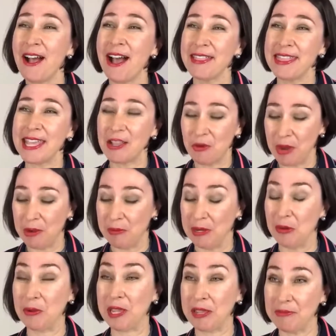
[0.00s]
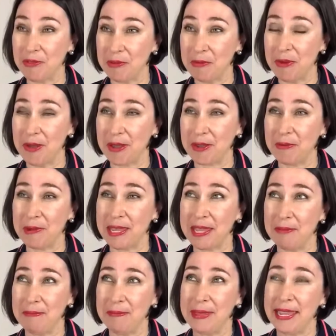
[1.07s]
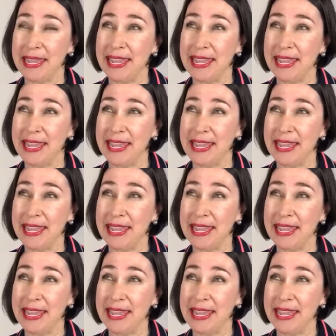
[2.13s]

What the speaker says: I think when we're looking for work, we can